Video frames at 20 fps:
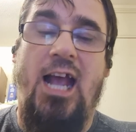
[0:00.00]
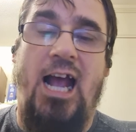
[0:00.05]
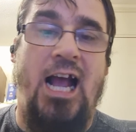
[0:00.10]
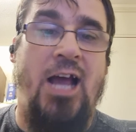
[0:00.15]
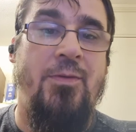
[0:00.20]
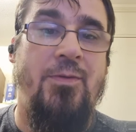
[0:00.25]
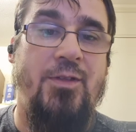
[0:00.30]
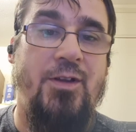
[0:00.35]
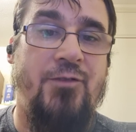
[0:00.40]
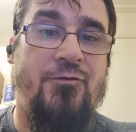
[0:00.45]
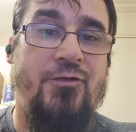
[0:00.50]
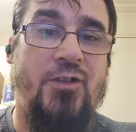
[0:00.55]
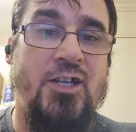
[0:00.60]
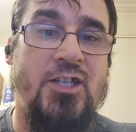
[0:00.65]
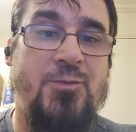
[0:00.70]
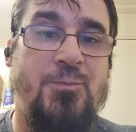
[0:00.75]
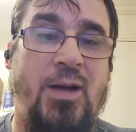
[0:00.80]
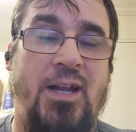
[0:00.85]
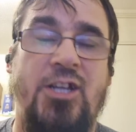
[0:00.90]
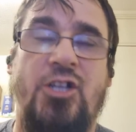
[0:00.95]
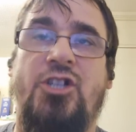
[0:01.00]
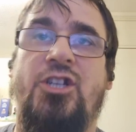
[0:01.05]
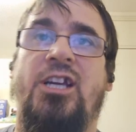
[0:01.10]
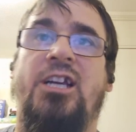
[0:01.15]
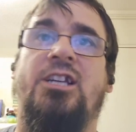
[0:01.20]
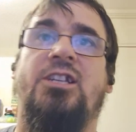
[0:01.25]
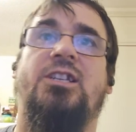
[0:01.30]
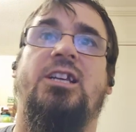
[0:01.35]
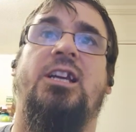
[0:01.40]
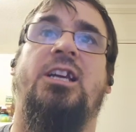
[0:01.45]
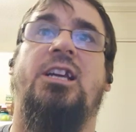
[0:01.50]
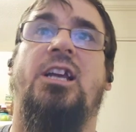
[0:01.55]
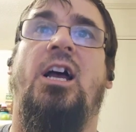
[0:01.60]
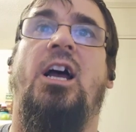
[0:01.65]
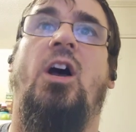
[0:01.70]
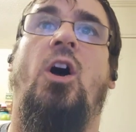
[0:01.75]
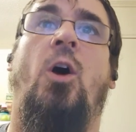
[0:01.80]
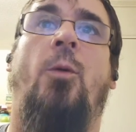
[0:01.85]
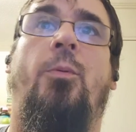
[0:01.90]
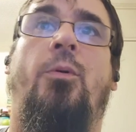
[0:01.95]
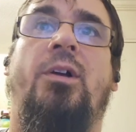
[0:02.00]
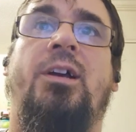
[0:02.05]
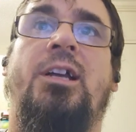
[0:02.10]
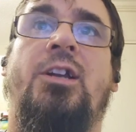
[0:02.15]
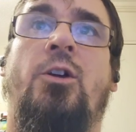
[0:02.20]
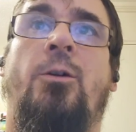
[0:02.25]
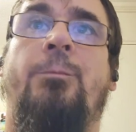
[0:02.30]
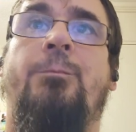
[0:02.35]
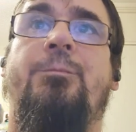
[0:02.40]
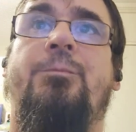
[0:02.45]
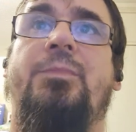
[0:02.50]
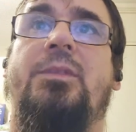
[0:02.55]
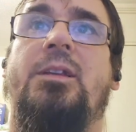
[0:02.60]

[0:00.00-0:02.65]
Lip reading: and the Spanish kings operated on.